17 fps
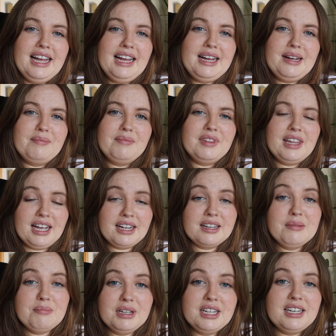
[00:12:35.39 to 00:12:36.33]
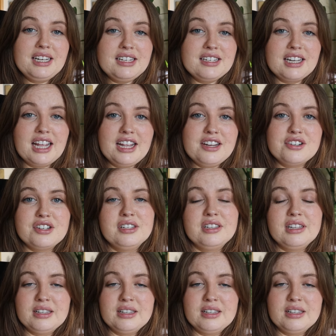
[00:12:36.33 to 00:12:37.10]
that can be an indication